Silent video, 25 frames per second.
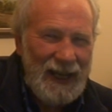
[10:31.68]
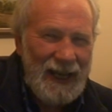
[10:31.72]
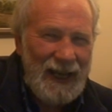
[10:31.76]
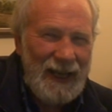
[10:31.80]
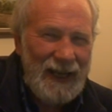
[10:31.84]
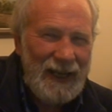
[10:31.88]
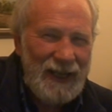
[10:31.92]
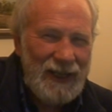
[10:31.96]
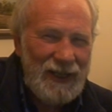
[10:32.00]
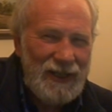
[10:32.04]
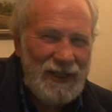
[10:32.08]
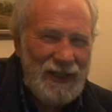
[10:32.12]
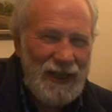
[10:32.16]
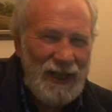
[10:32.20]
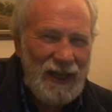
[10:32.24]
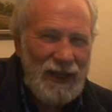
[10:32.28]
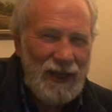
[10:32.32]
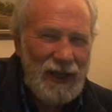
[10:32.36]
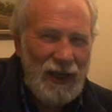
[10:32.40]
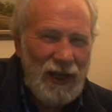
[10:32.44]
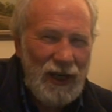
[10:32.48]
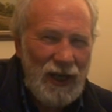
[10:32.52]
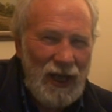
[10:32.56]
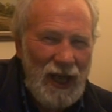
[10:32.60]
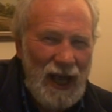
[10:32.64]
and extend
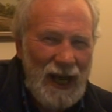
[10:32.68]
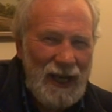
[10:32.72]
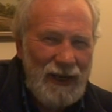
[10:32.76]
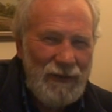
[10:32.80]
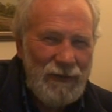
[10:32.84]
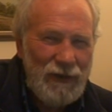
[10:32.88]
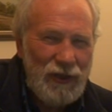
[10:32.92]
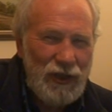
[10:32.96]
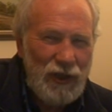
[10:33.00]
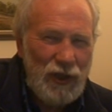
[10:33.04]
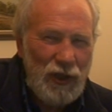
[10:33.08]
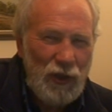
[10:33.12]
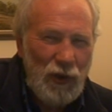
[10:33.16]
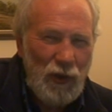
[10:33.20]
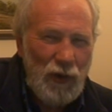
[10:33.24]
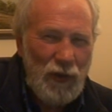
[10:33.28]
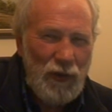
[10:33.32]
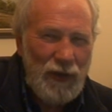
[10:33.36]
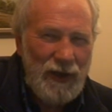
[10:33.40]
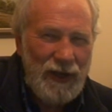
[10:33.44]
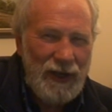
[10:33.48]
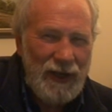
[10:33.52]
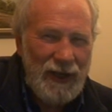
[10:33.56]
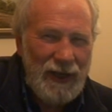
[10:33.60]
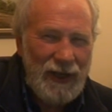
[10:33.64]
the light of His
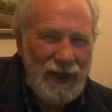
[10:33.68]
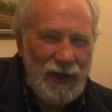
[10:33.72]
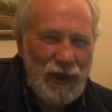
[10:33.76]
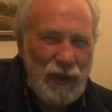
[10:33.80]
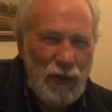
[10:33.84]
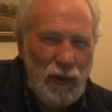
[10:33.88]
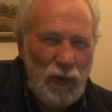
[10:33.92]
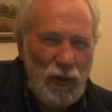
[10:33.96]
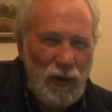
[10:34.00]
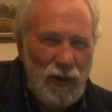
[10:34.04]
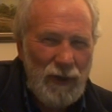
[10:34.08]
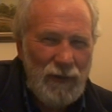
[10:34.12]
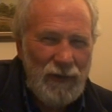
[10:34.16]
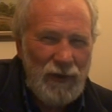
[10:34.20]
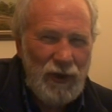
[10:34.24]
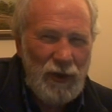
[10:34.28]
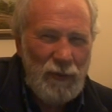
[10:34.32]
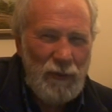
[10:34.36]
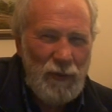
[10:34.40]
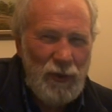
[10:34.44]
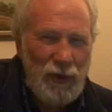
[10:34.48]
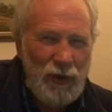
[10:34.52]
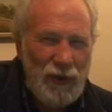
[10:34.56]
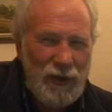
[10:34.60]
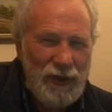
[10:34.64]
glory into all of
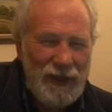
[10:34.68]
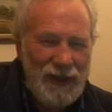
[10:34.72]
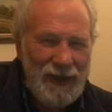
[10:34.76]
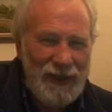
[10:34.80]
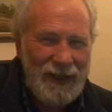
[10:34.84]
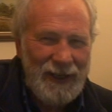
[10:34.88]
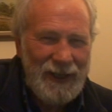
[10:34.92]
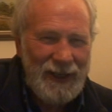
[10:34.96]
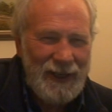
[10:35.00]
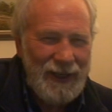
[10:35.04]
community.